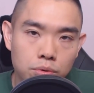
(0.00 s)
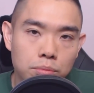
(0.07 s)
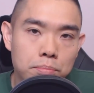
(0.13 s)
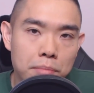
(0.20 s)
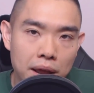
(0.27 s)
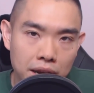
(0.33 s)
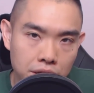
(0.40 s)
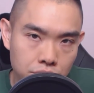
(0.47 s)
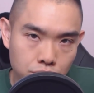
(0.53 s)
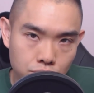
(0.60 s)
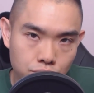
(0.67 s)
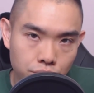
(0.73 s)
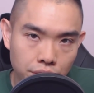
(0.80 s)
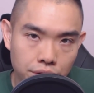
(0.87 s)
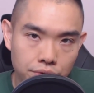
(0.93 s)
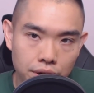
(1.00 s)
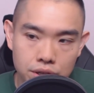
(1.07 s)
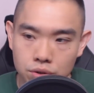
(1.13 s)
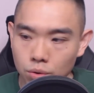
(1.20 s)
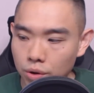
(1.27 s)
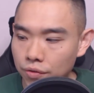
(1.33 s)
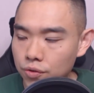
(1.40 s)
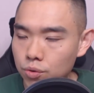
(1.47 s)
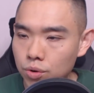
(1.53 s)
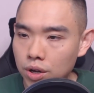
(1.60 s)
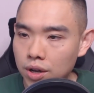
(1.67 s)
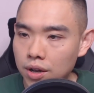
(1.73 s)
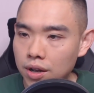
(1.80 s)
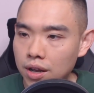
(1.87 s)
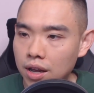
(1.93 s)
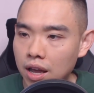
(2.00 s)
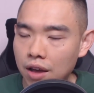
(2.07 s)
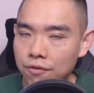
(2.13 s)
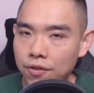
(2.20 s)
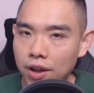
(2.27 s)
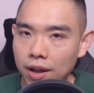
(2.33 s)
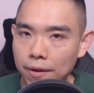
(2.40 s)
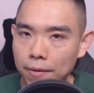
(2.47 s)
you manage your trade, right? So if you have